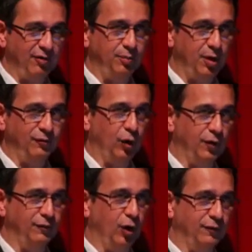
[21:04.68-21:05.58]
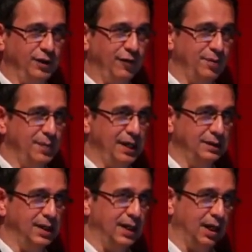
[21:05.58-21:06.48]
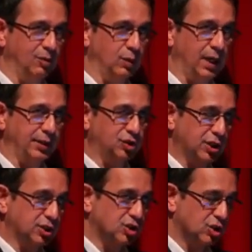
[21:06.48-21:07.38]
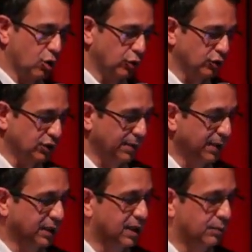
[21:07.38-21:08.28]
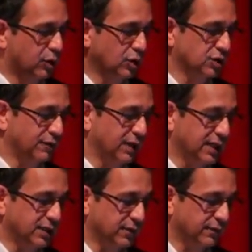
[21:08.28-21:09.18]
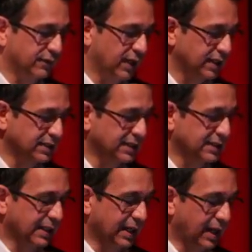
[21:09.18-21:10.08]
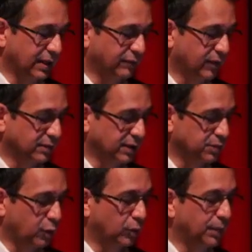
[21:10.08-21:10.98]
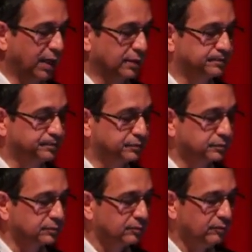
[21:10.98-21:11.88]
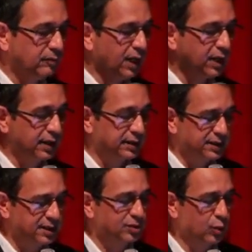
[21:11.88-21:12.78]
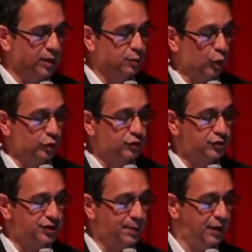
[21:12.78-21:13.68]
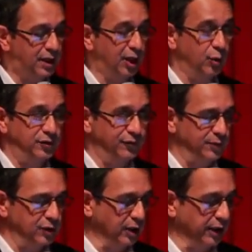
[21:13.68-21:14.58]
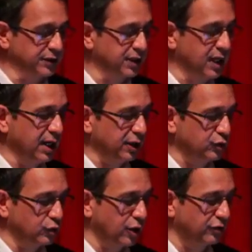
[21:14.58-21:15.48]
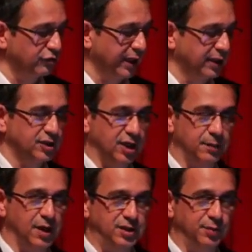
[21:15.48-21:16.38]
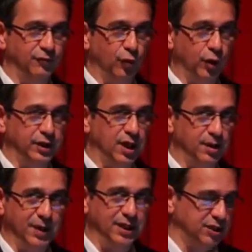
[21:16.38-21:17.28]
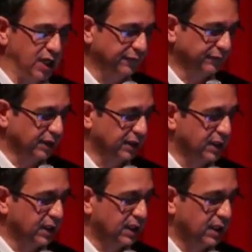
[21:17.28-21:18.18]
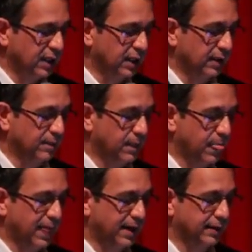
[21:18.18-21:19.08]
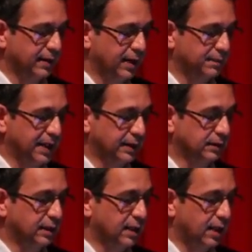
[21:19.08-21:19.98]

have a bit of olive oil with every meal, it will actually slow your stomach because of release of CCK from the small bowel. And this is quite important, to separate liquids from solids. Do not drink 30 minutes before and 30 minutes after a meal.